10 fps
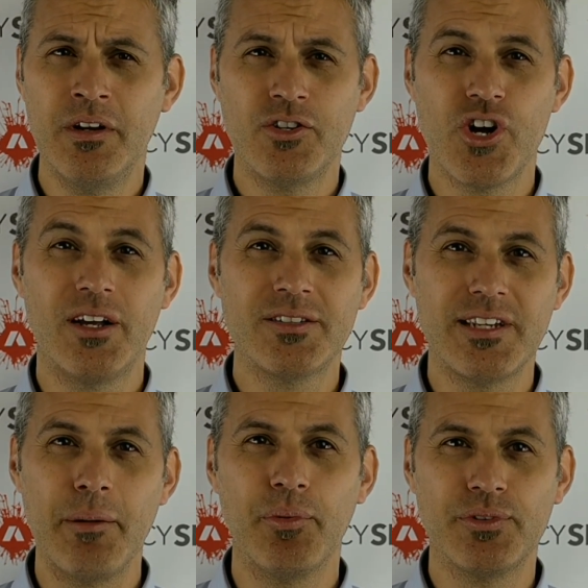John
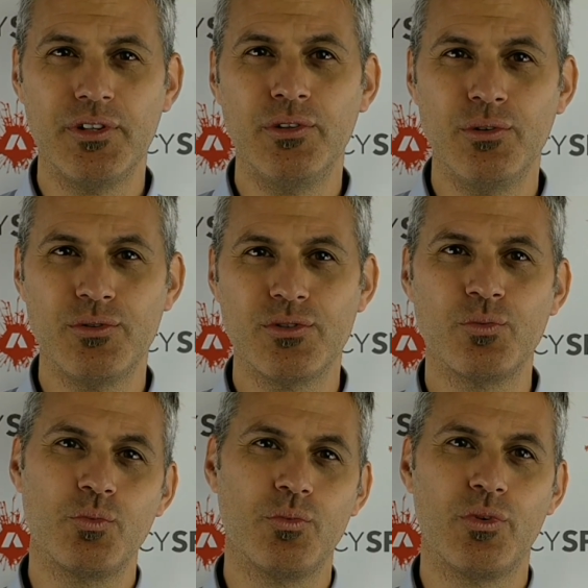Stapleton, who's
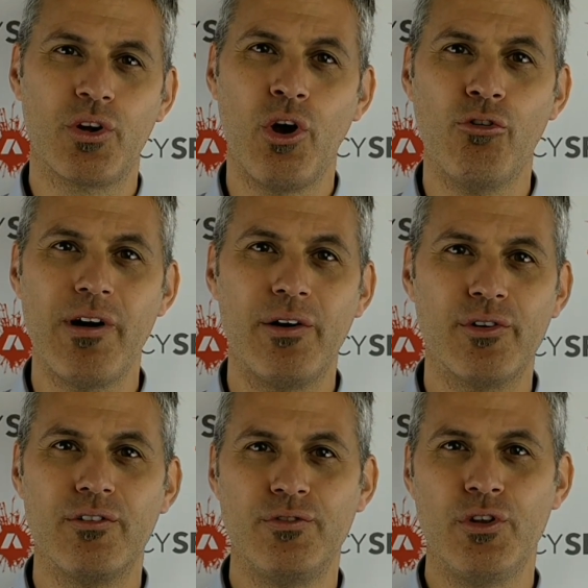the
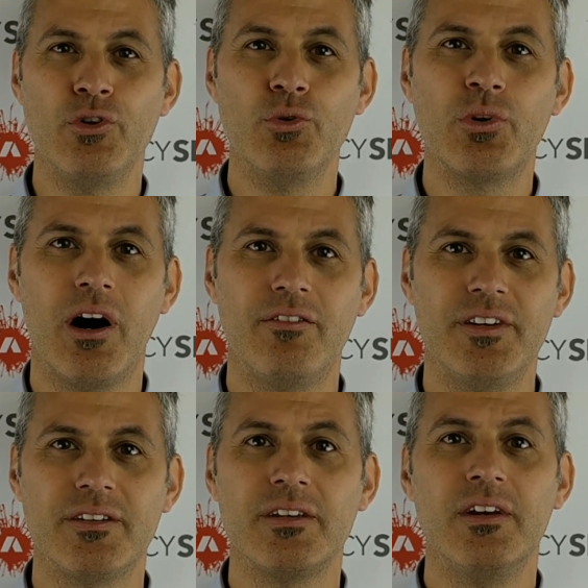co-founder of the New
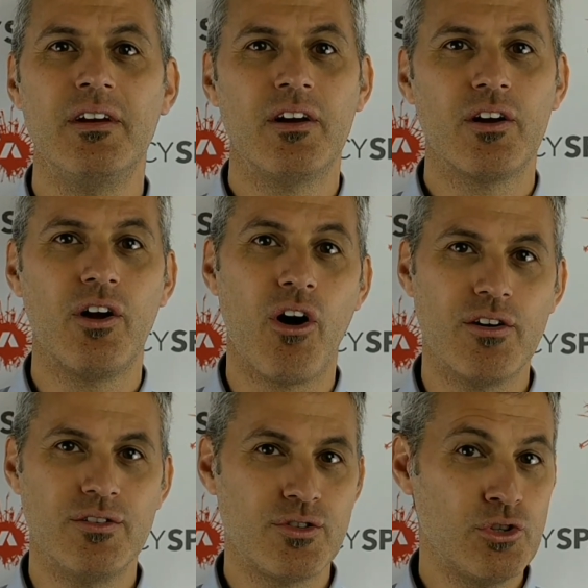Covent
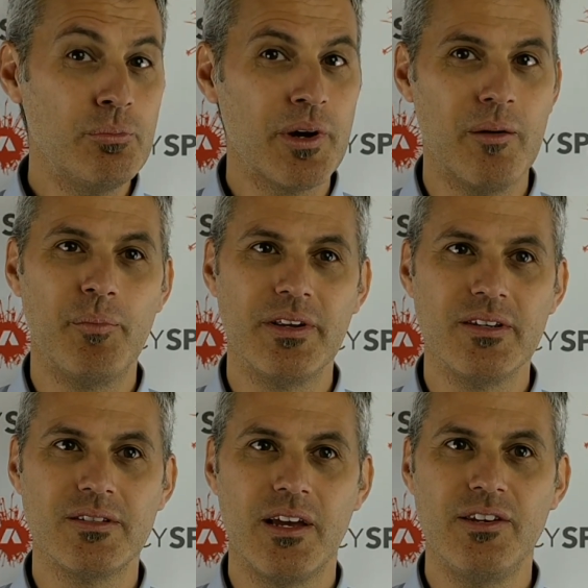Garden Soup Company,
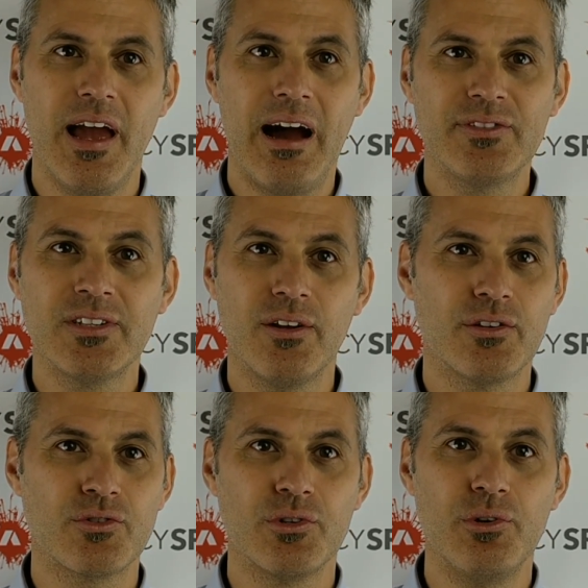said you have to tell
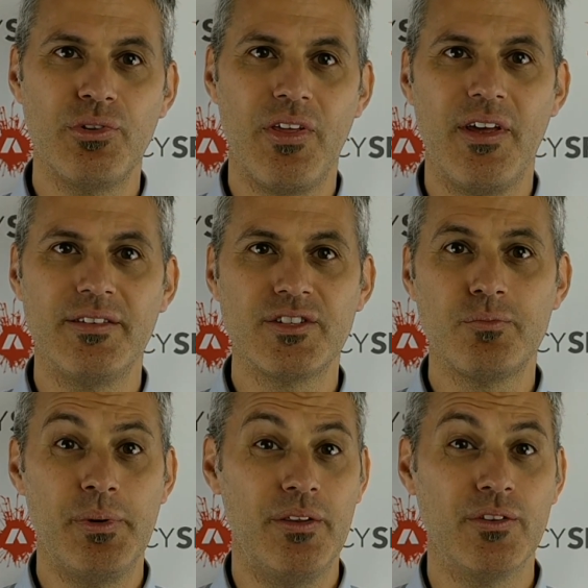the truth and then
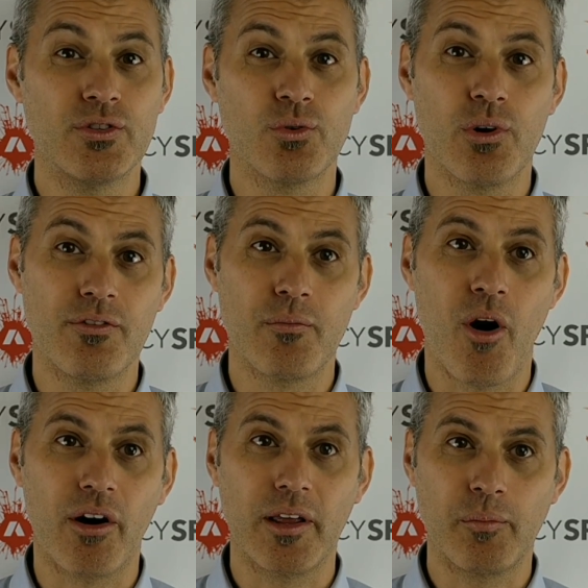spin the story for
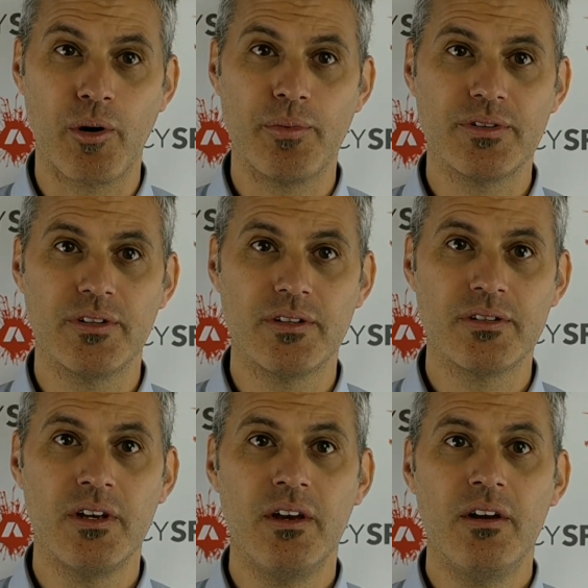marketing purposes.
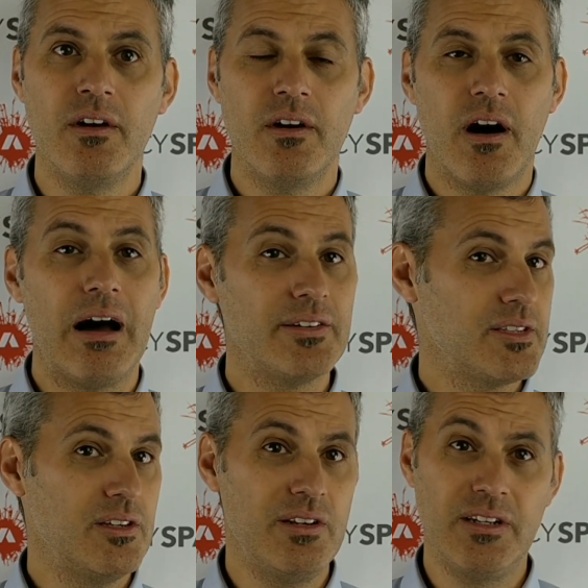
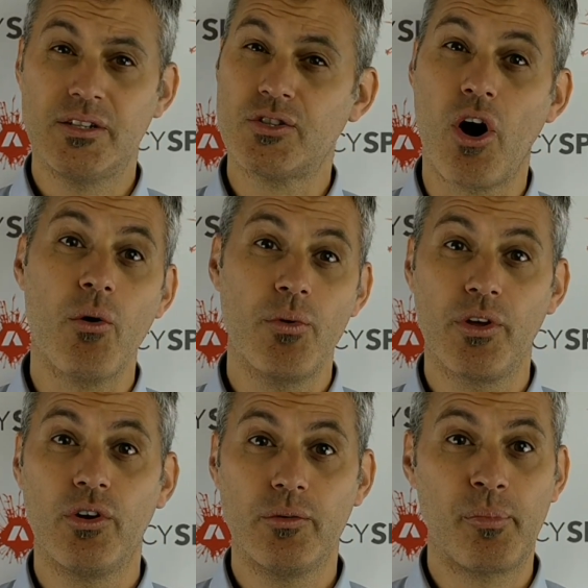Obviously, you need to start with a
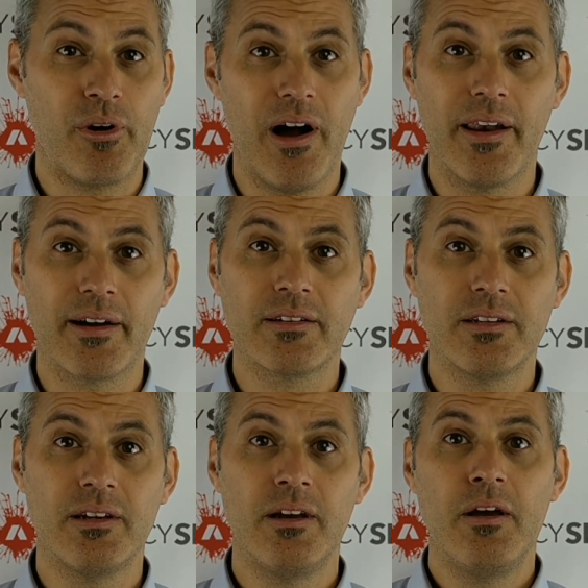good product,
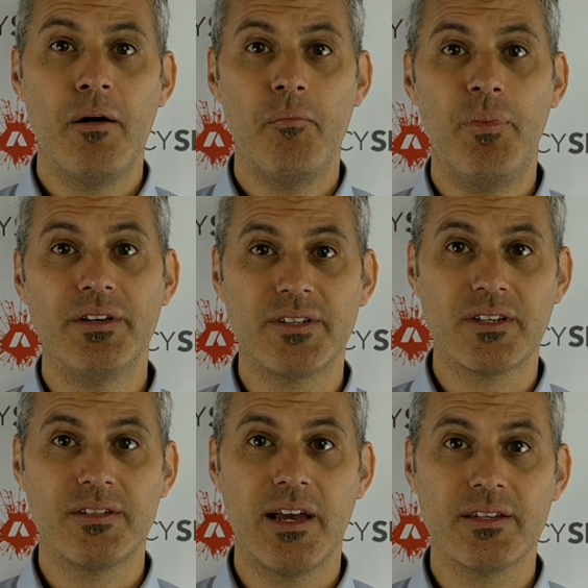but
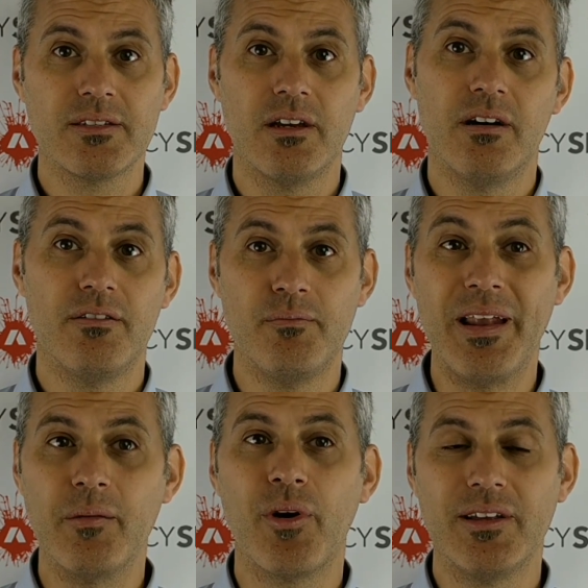success of
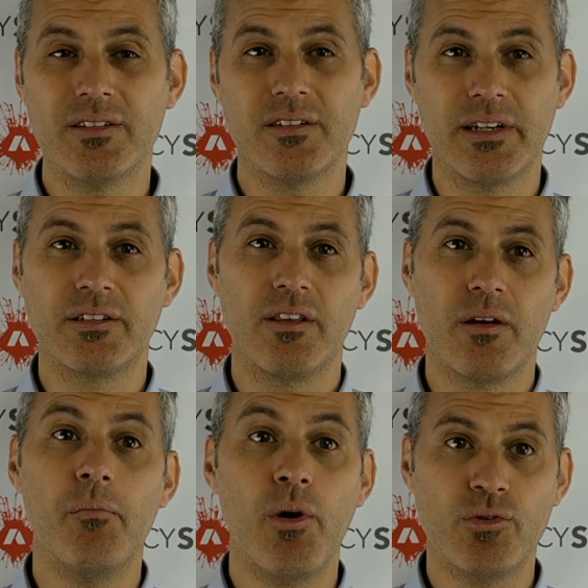many brands is linked to the
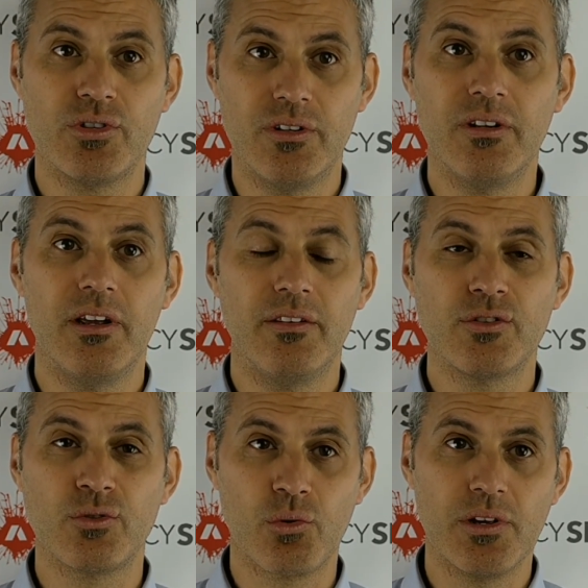emotion and the
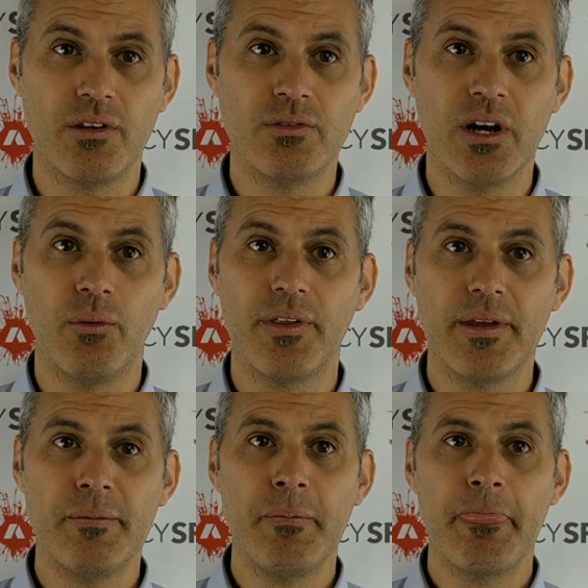story that you tell with
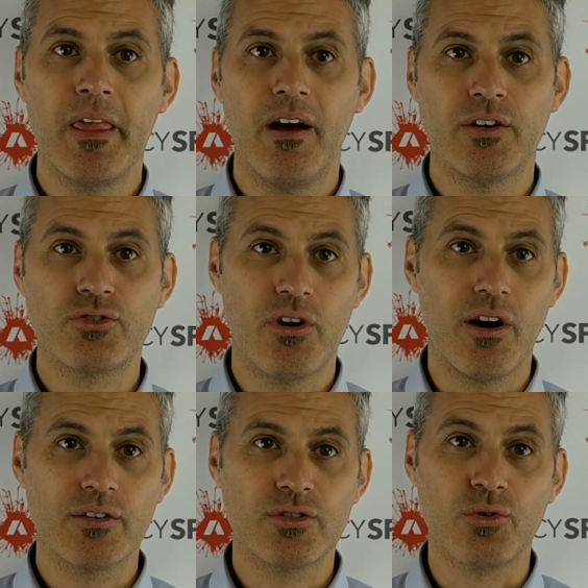it. A
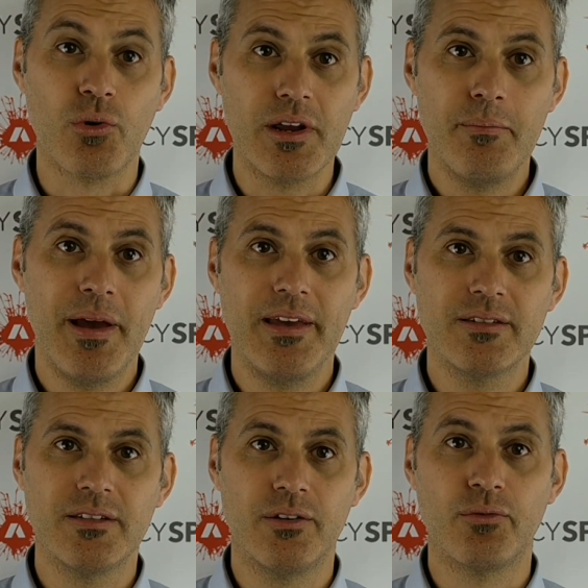strong story
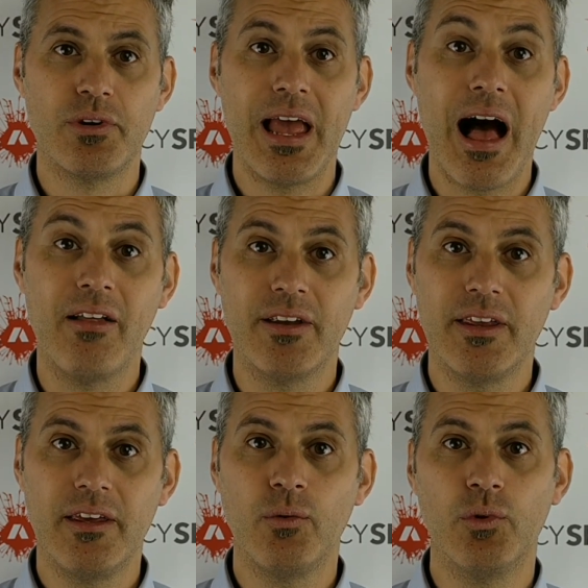based in
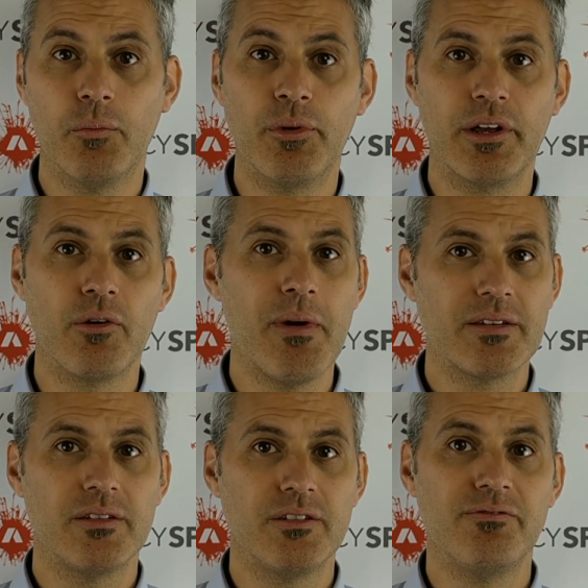reality will bring your
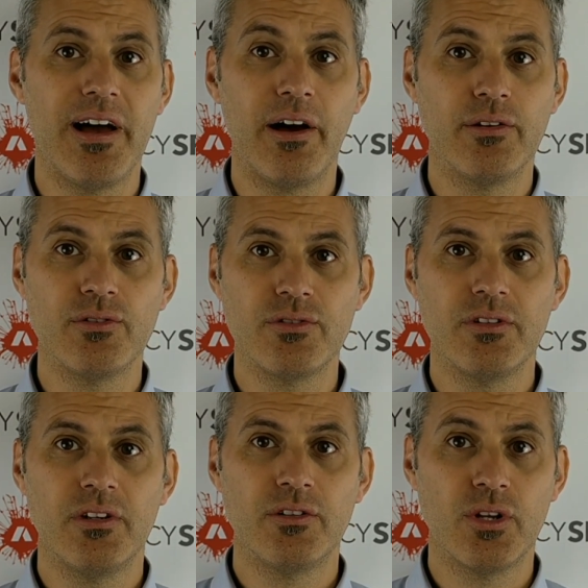message and values
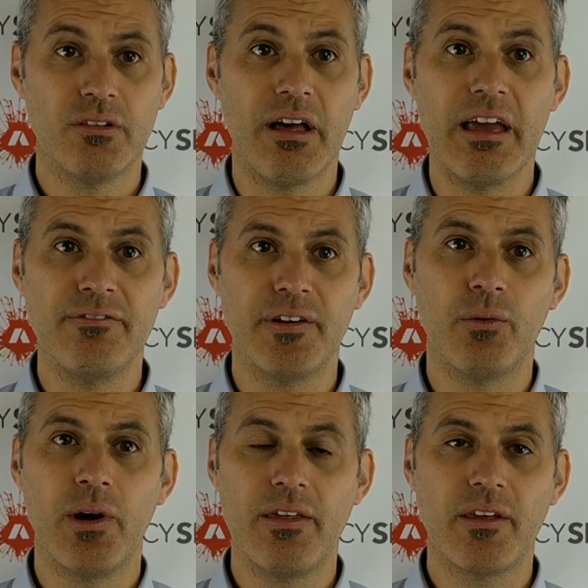to life in a
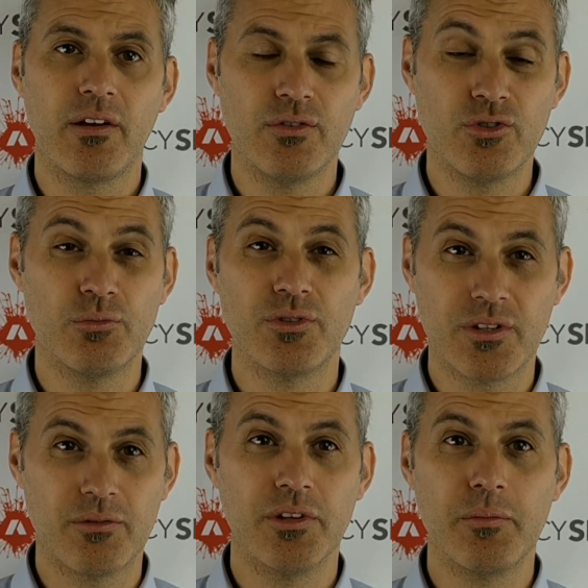way that consumers
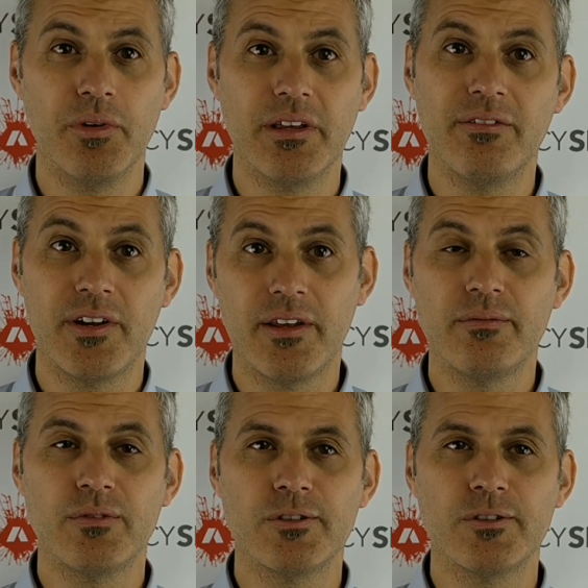can really believe in it.